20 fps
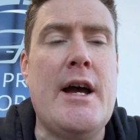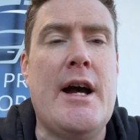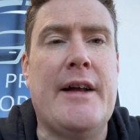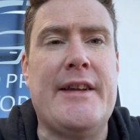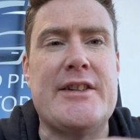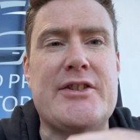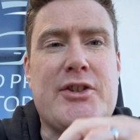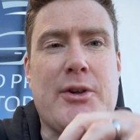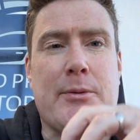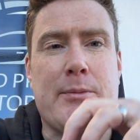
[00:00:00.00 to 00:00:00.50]
and
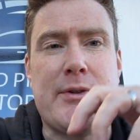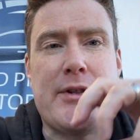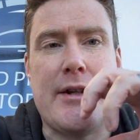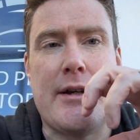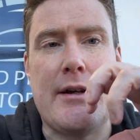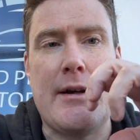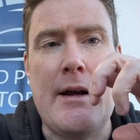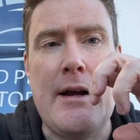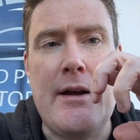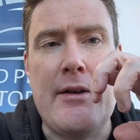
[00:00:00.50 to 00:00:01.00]
that stops
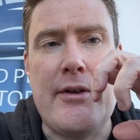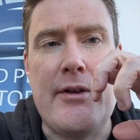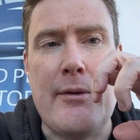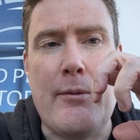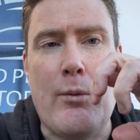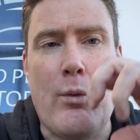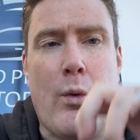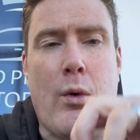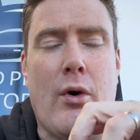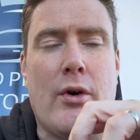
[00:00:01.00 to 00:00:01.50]
the
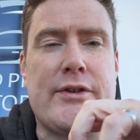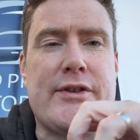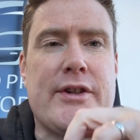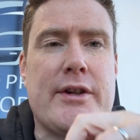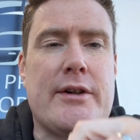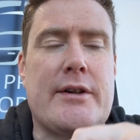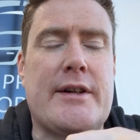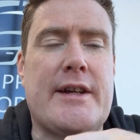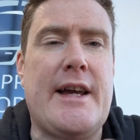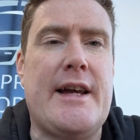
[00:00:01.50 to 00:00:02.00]

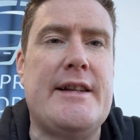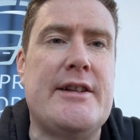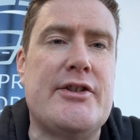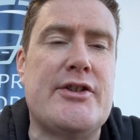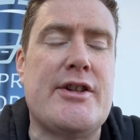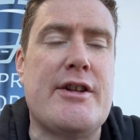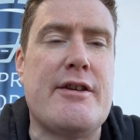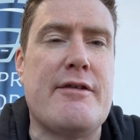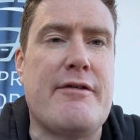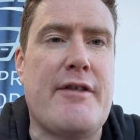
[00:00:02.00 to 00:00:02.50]
water getting
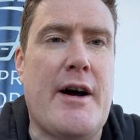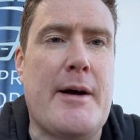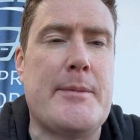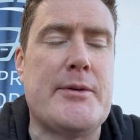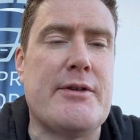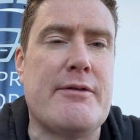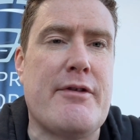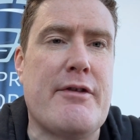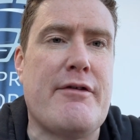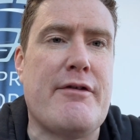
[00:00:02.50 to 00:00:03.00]
into the
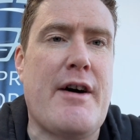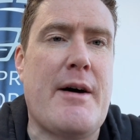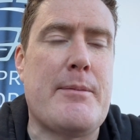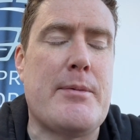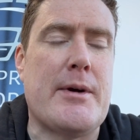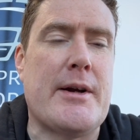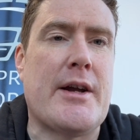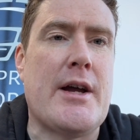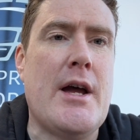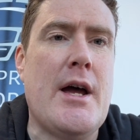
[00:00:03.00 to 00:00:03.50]
fibres of the
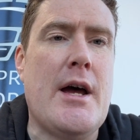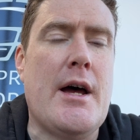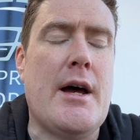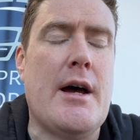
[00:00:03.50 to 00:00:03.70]
fabric.